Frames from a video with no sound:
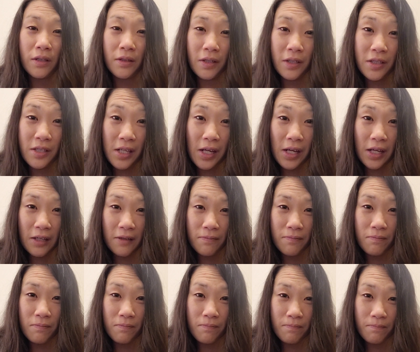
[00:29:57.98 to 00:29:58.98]
Good day,
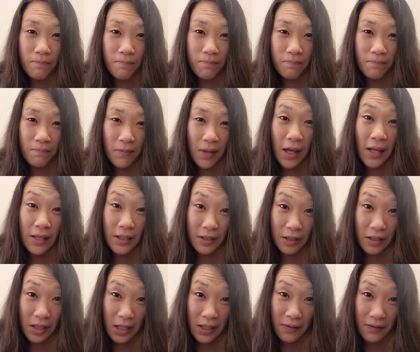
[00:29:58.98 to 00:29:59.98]
and good
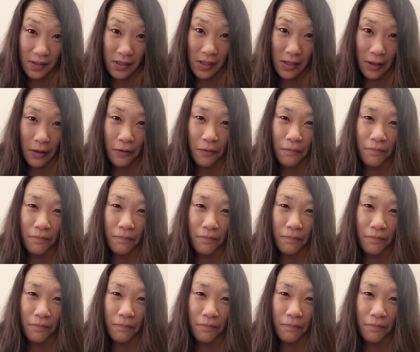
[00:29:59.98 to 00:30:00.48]
good eve to you.